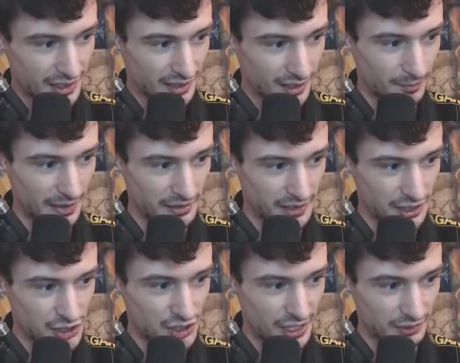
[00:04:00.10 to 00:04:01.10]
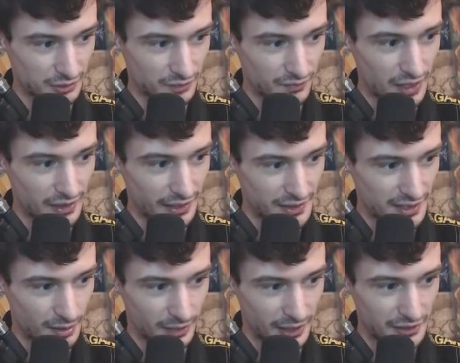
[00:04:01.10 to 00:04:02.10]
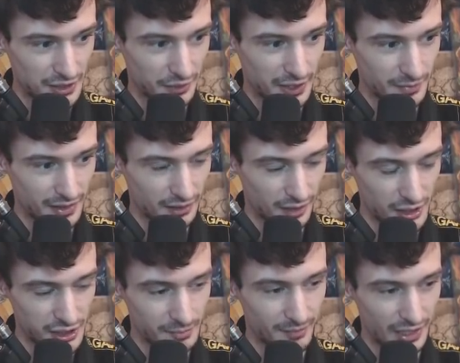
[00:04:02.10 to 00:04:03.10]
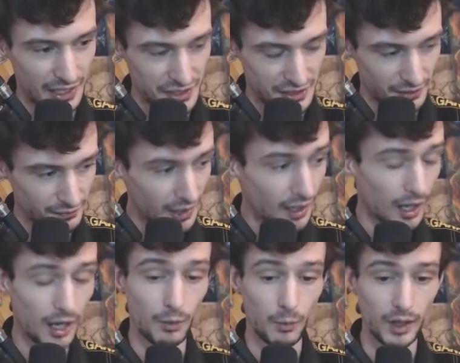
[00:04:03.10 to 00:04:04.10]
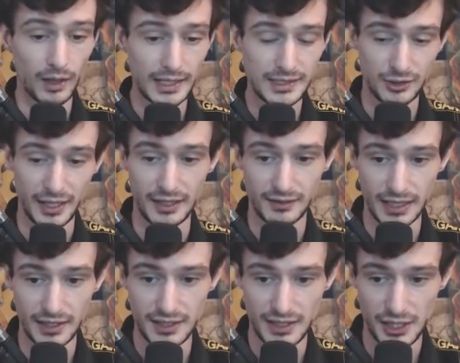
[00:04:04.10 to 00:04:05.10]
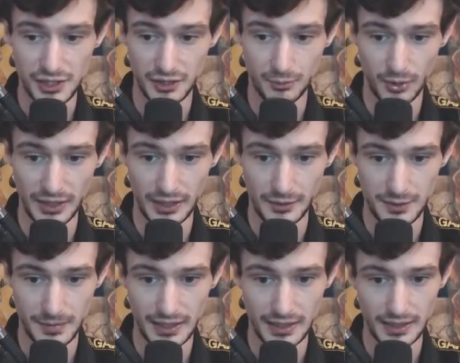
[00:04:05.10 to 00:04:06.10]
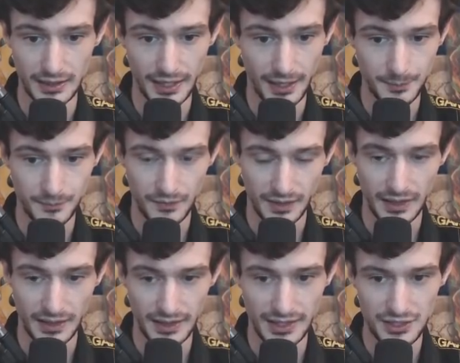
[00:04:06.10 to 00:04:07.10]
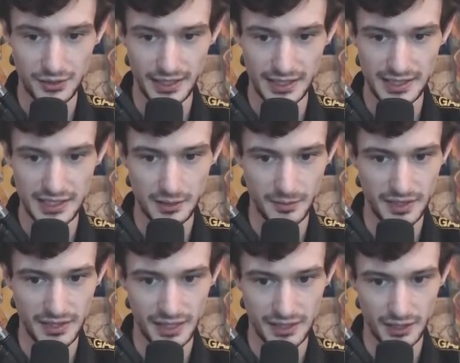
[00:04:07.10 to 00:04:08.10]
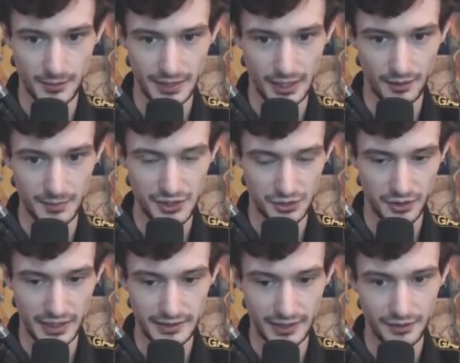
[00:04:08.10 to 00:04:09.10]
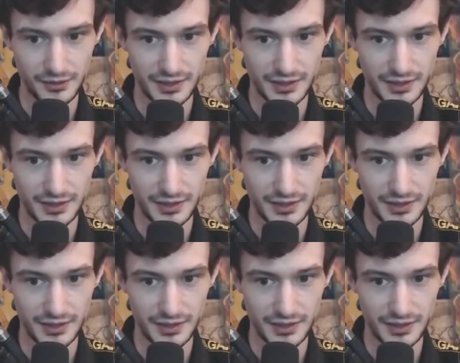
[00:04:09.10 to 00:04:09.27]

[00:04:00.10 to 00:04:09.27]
Compared to the general Fallout subreddit, this one has been largely positive." Oh, well, that's great. That is actually the point that I was making, yeah. And I guess you can't see some of the text. There we go. I'm going to scroll that down.